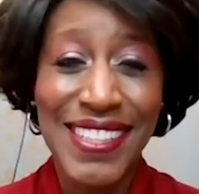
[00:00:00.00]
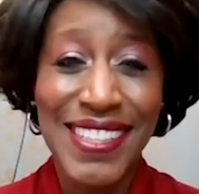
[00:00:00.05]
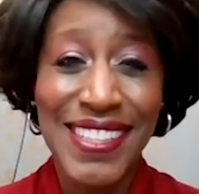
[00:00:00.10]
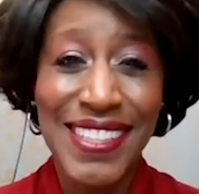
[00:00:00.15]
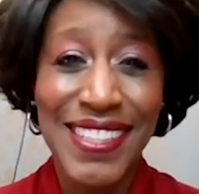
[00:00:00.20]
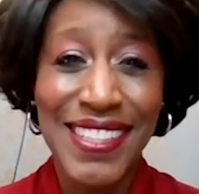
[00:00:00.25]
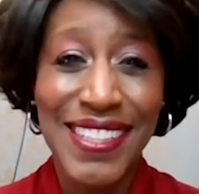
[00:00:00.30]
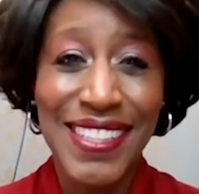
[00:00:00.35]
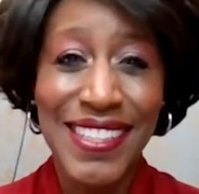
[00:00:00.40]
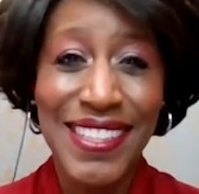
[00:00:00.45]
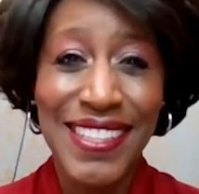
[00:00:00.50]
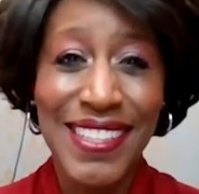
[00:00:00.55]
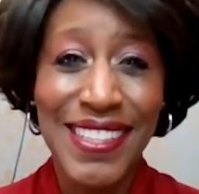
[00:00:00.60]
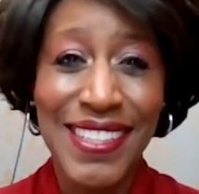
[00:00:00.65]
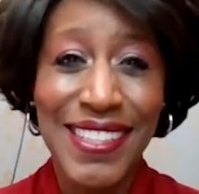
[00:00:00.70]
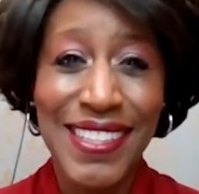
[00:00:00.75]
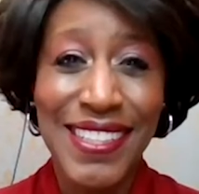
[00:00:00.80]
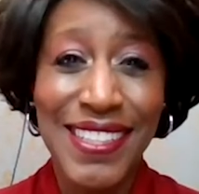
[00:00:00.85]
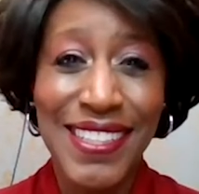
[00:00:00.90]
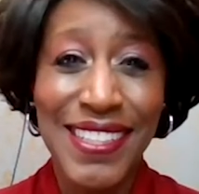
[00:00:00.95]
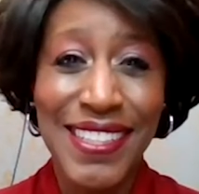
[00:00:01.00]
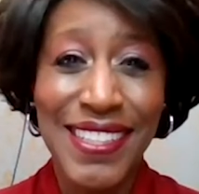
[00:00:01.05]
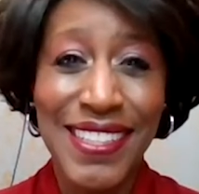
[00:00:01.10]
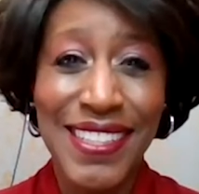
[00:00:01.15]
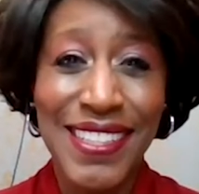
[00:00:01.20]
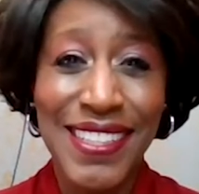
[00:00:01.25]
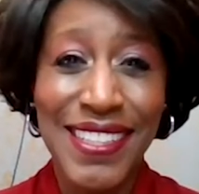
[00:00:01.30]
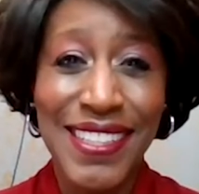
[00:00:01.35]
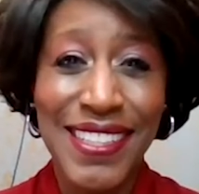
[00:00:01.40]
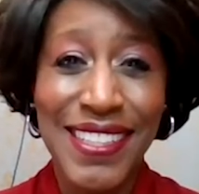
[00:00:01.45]

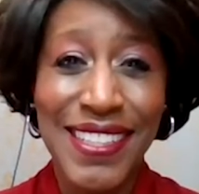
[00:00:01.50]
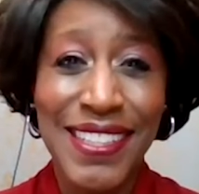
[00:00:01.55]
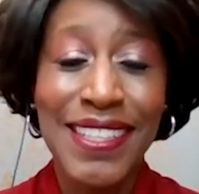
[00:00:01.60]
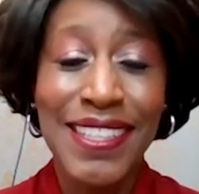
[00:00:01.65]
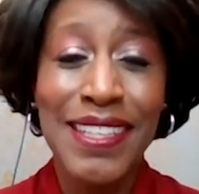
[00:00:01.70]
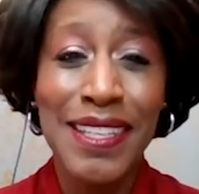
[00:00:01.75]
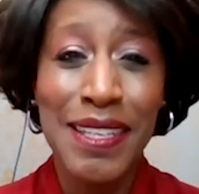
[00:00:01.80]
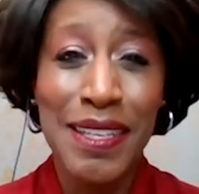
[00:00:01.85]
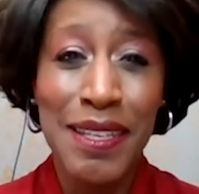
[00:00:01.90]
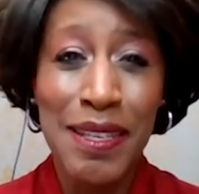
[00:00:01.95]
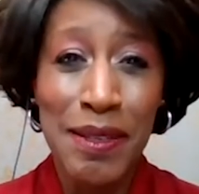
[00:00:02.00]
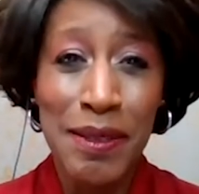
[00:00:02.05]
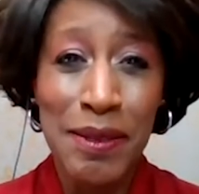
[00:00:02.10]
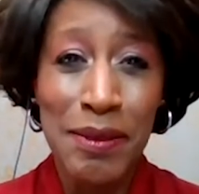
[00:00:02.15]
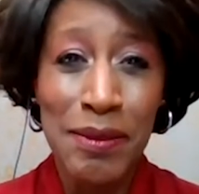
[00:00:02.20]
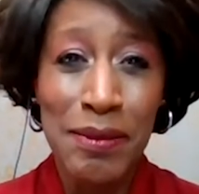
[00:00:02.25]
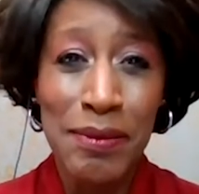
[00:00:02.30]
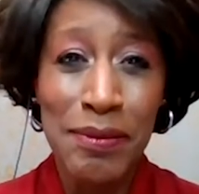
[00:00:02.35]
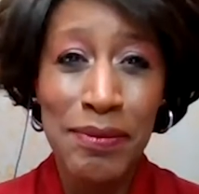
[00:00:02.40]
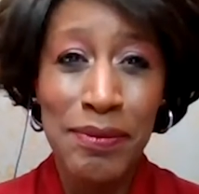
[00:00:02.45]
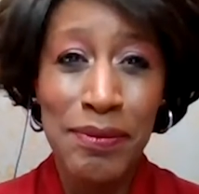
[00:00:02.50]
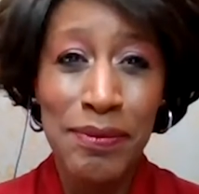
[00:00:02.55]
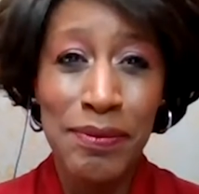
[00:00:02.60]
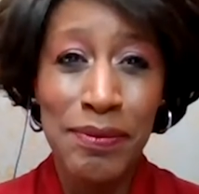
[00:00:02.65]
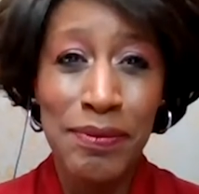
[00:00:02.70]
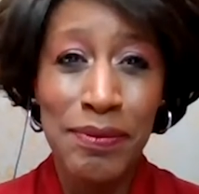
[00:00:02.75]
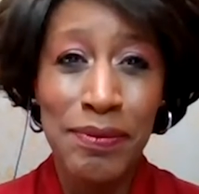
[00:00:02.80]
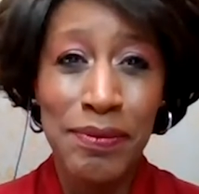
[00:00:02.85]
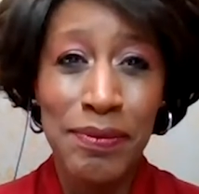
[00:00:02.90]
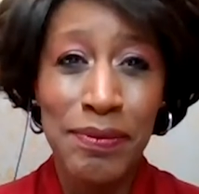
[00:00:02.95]

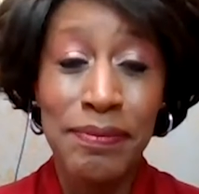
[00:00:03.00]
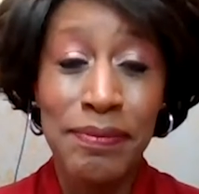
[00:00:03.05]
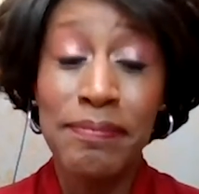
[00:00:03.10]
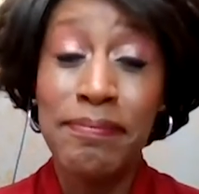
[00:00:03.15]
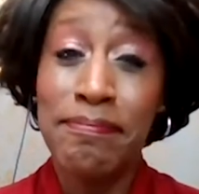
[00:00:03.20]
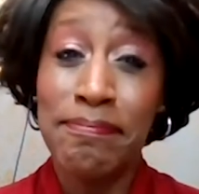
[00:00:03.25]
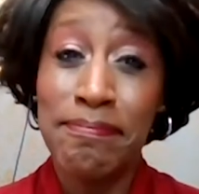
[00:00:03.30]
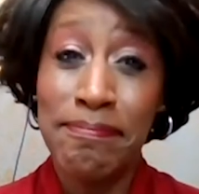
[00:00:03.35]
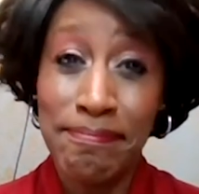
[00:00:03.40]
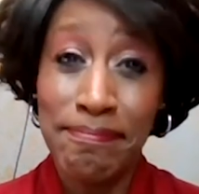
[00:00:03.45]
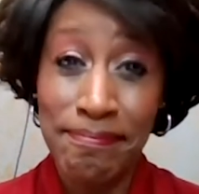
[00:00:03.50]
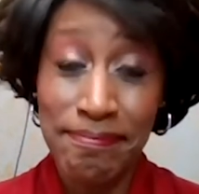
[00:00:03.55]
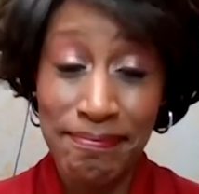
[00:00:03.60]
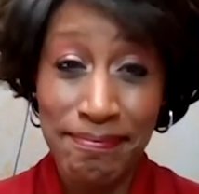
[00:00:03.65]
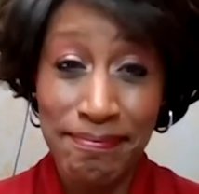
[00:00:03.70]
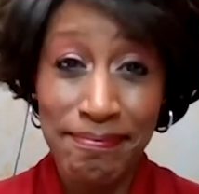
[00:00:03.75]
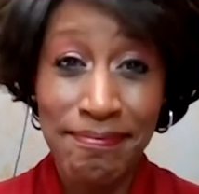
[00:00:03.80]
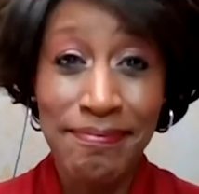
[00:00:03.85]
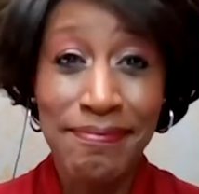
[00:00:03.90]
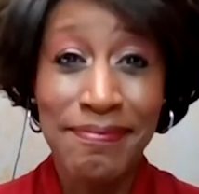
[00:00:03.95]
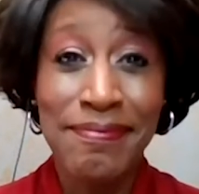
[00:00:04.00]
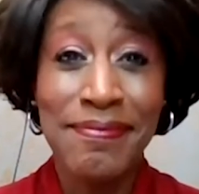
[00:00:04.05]
(not speaking)